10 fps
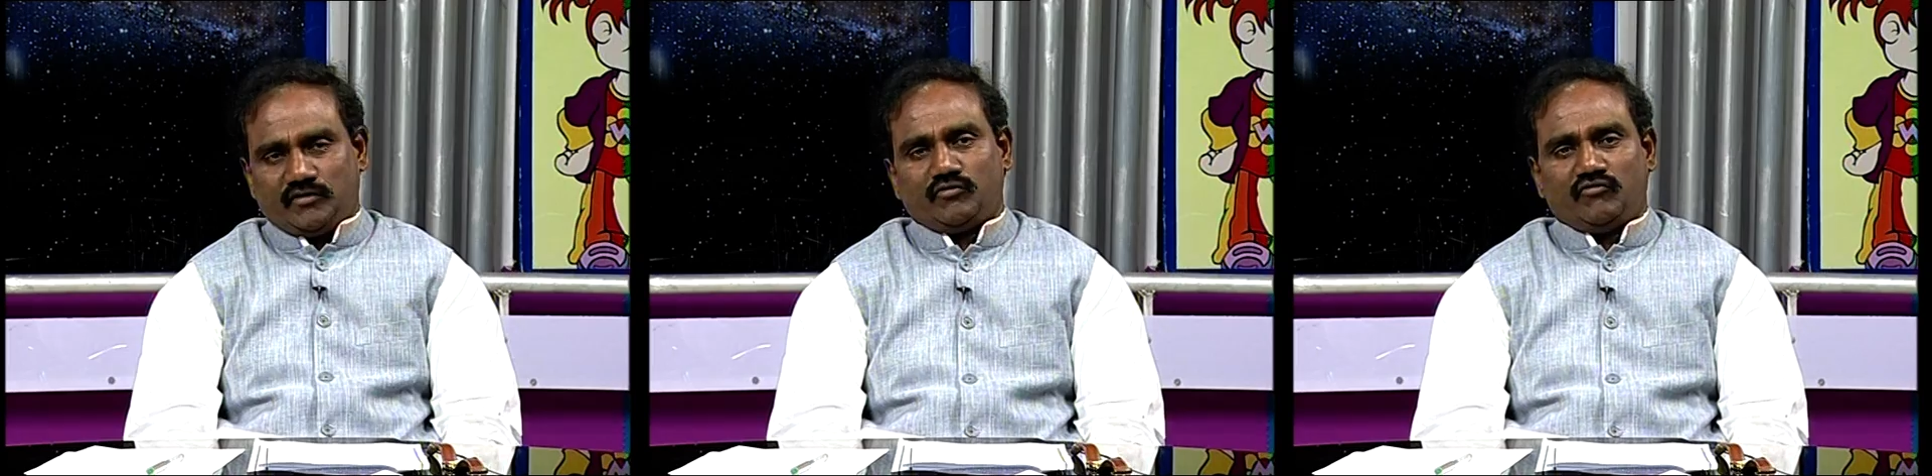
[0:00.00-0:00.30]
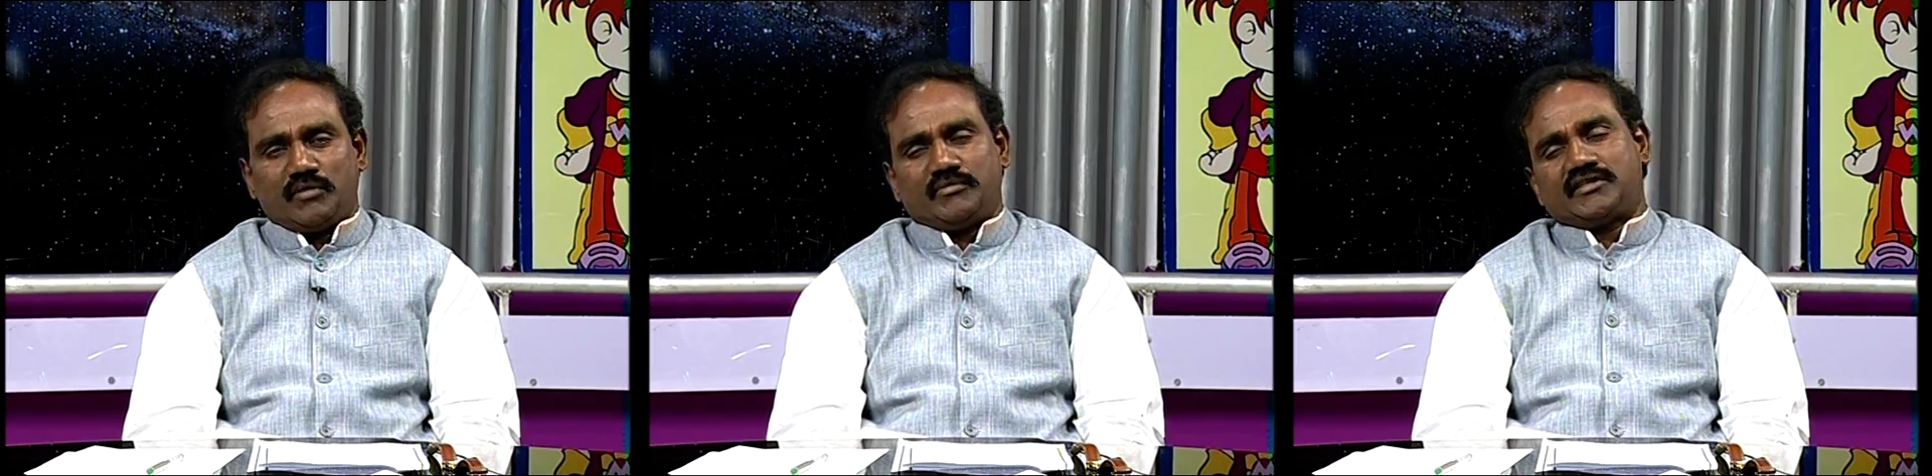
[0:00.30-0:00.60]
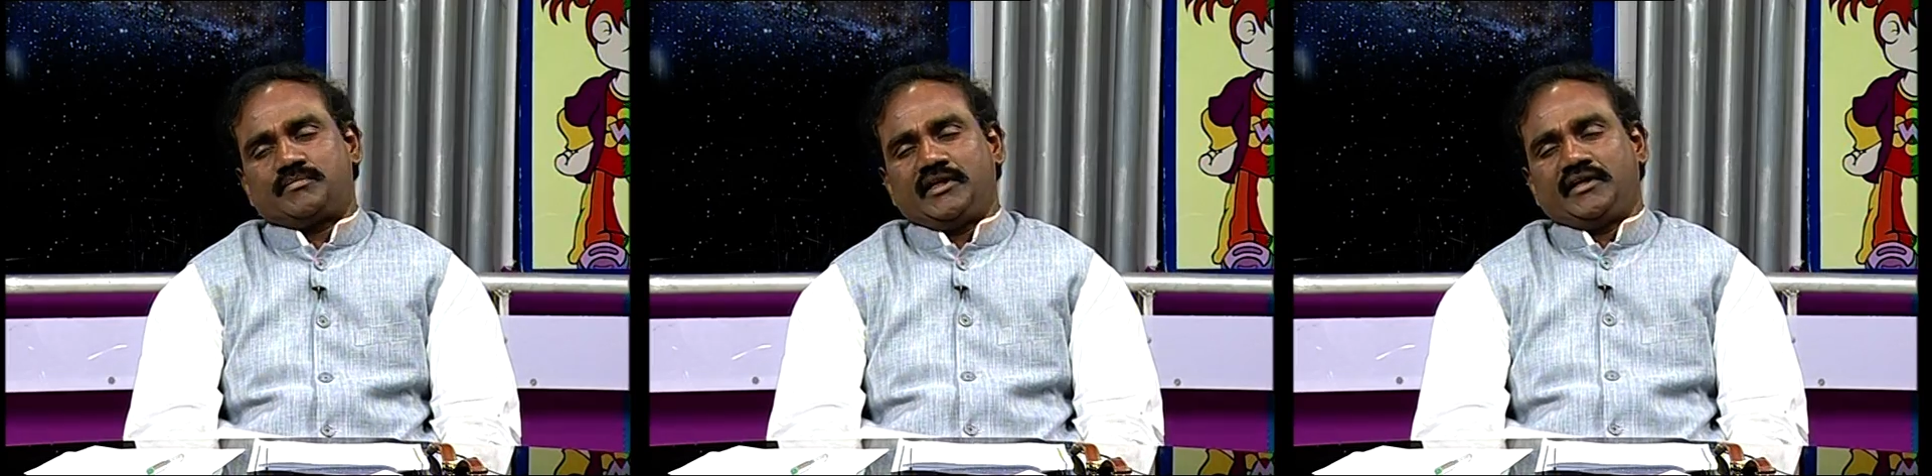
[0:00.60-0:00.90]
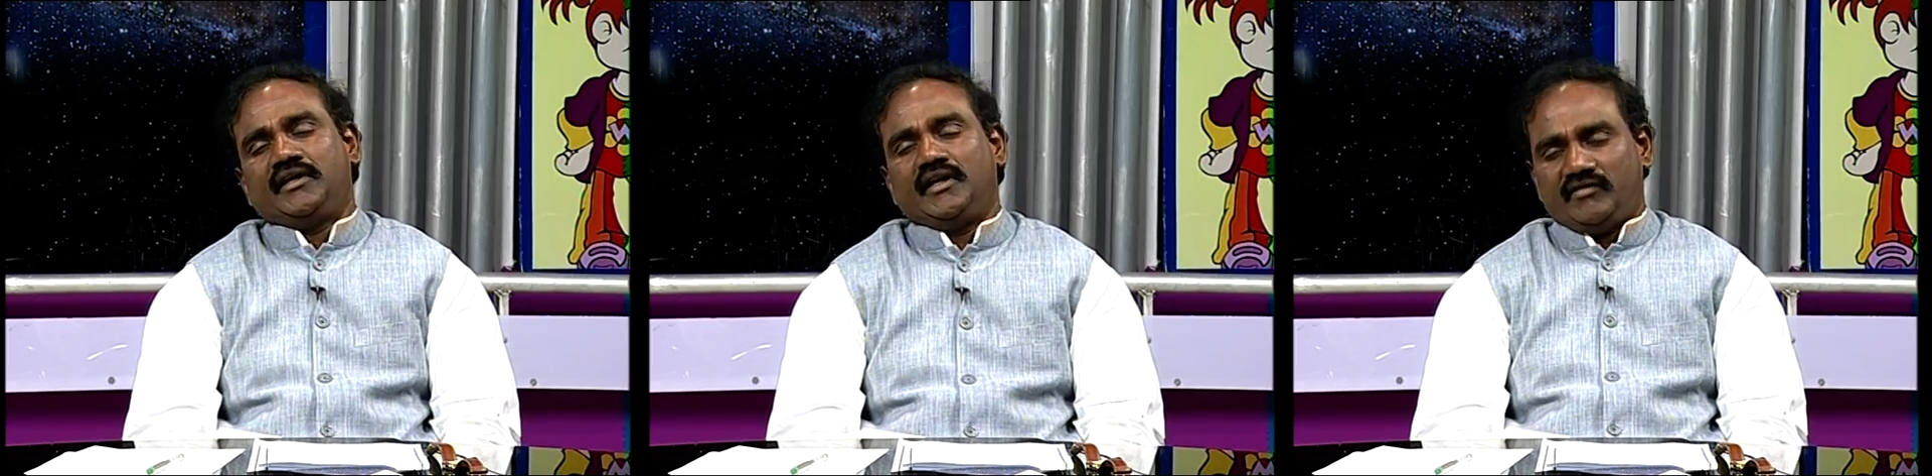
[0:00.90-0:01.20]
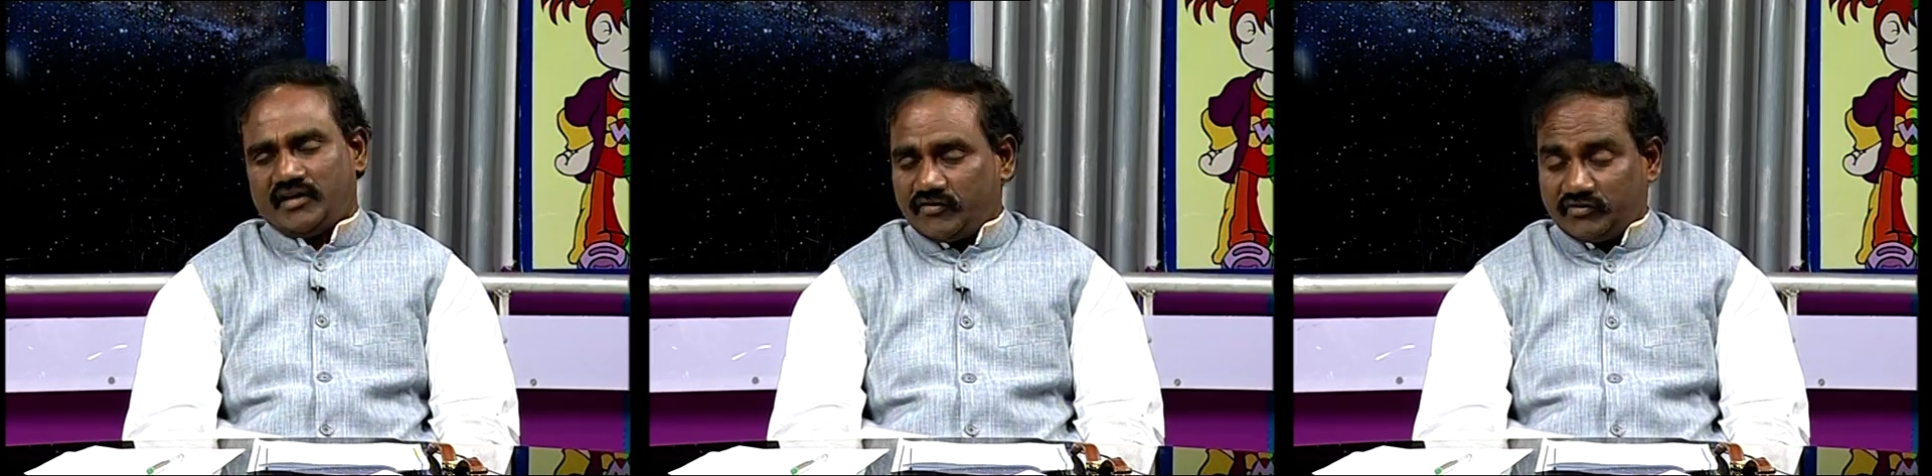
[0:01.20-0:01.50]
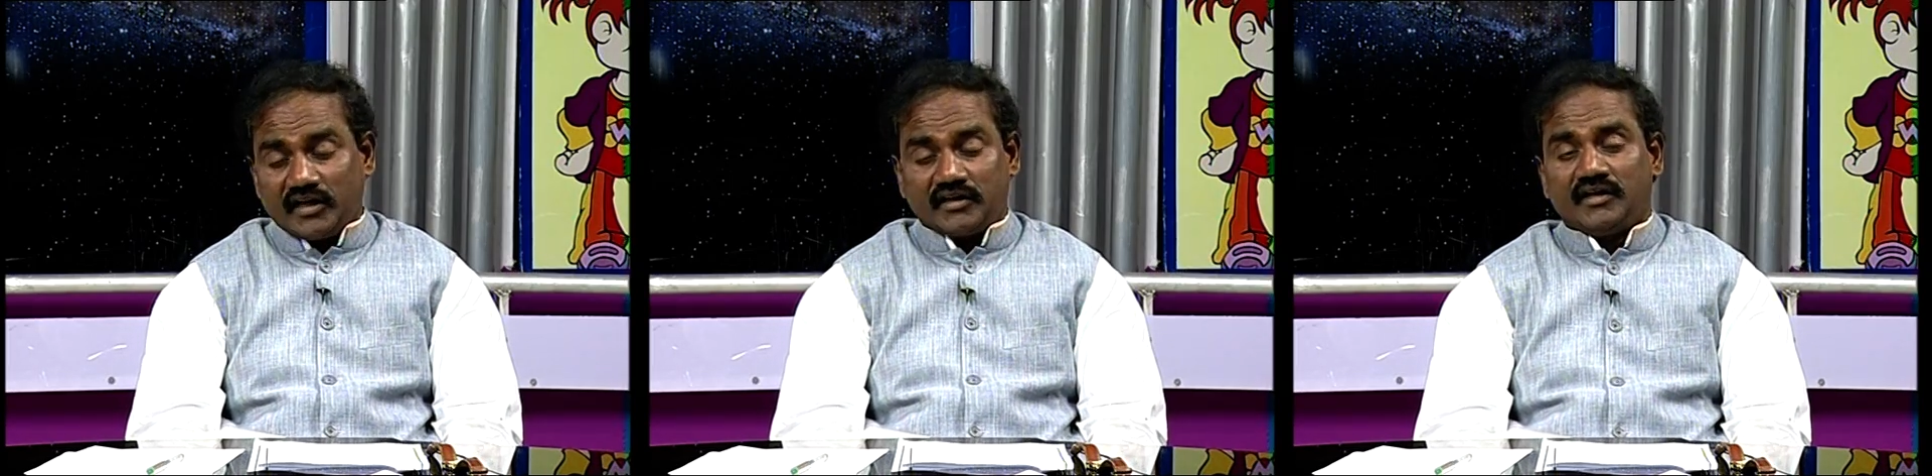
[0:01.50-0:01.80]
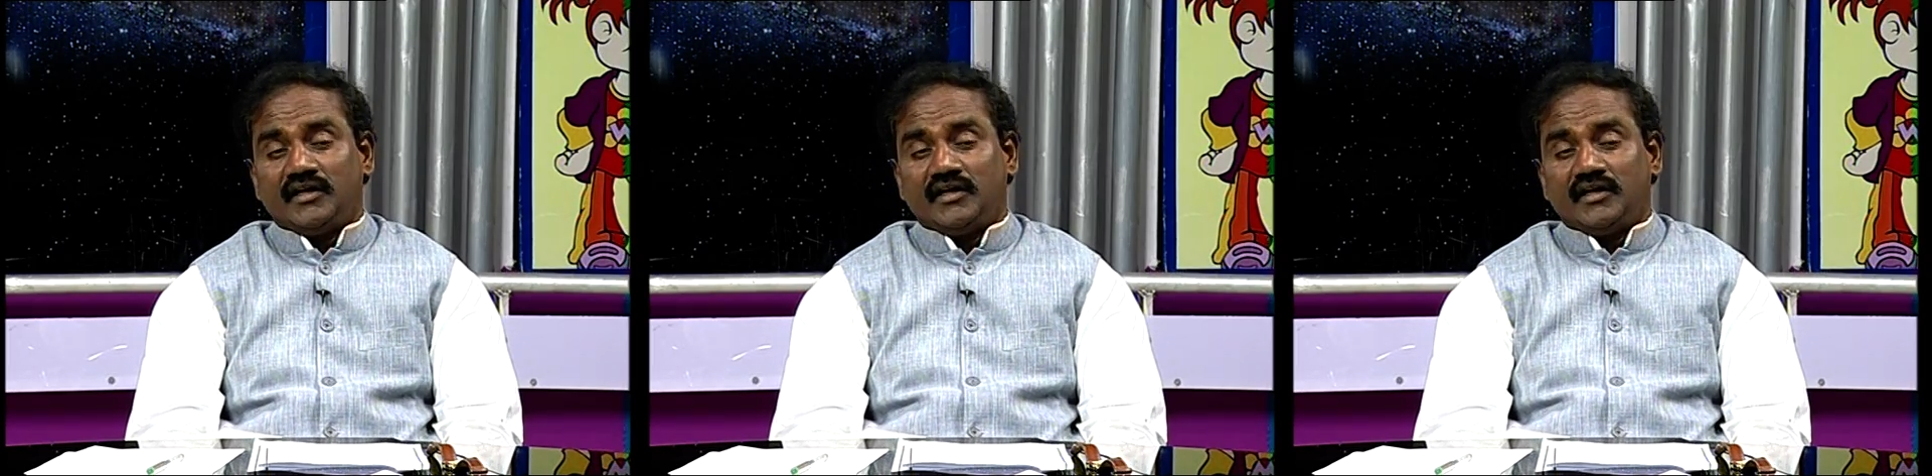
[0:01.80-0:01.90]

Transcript: one must be aware of that.